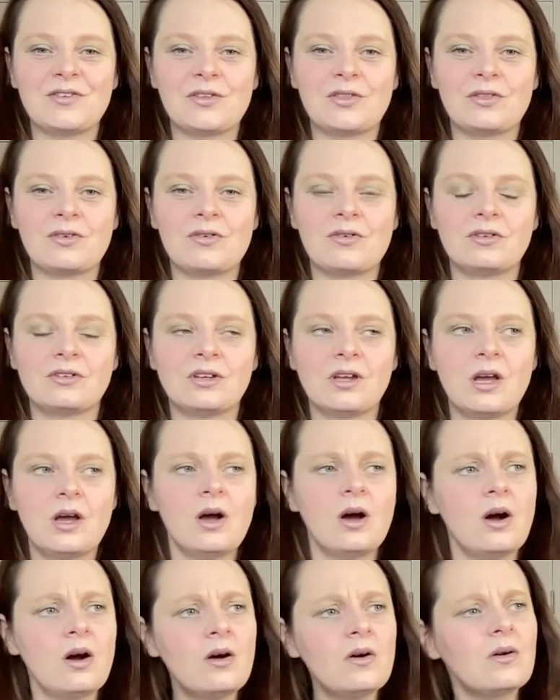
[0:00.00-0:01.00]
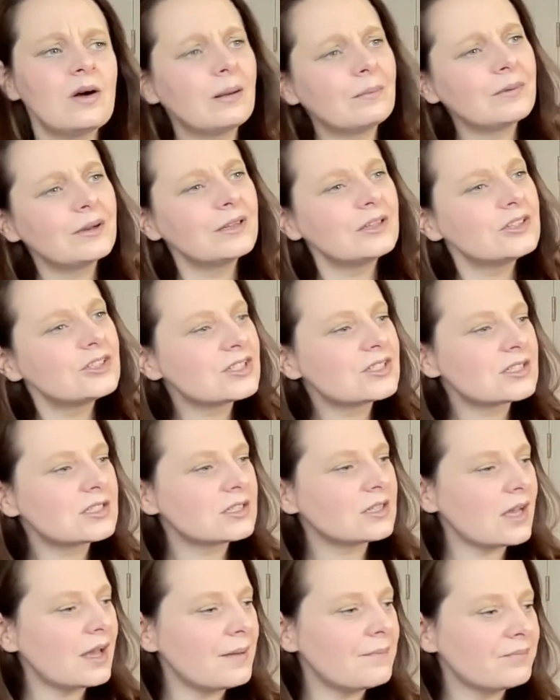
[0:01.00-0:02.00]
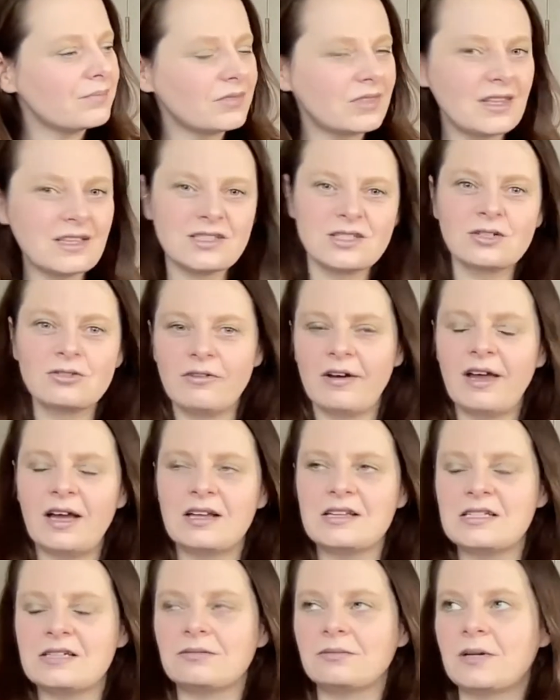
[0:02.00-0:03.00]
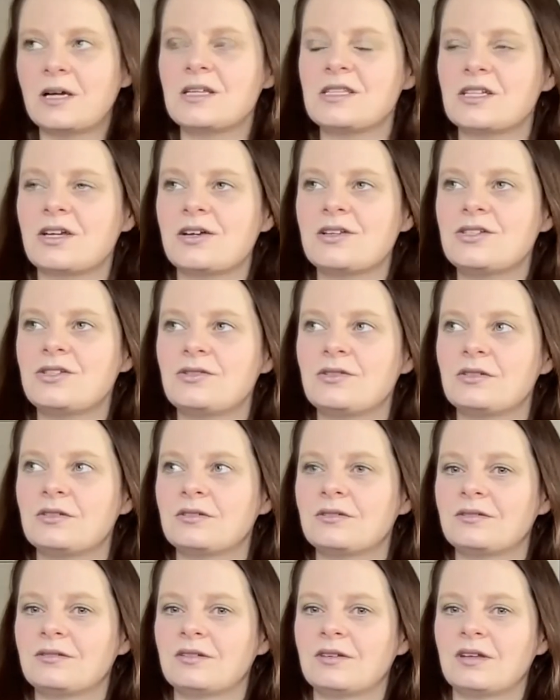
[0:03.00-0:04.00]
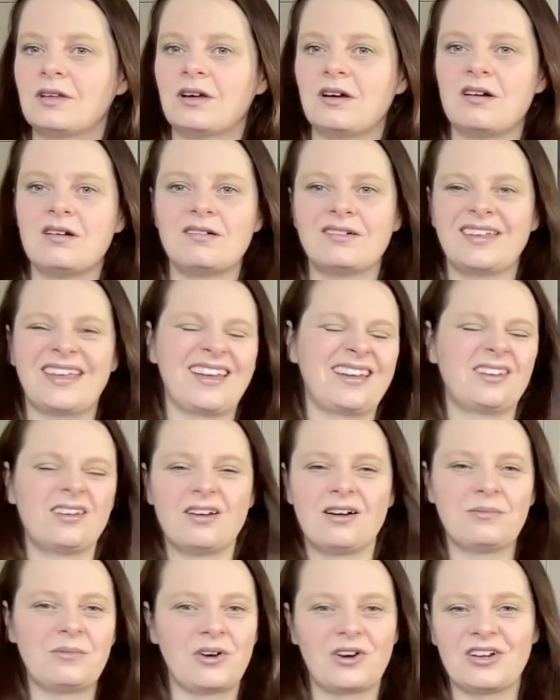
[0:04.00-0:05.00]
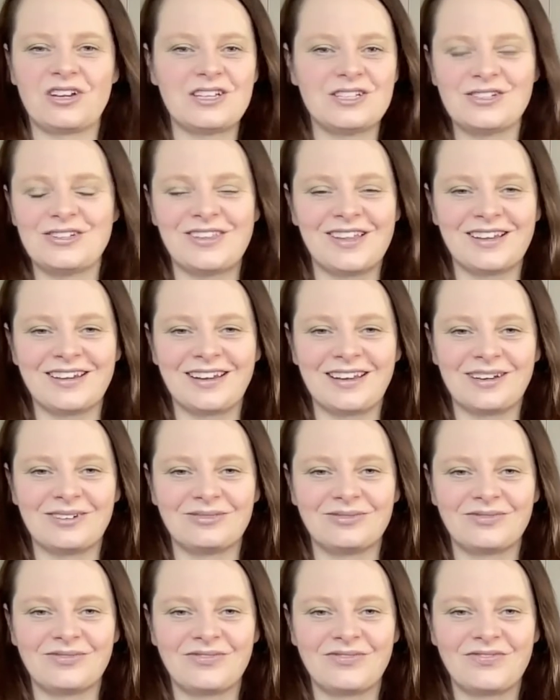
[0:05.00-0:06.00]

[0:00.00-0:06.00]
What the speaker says: have you thought, oh, I'm going to just, that's a great idea, I'm going to go and do, oh yeah, no, I'm not going to do that now.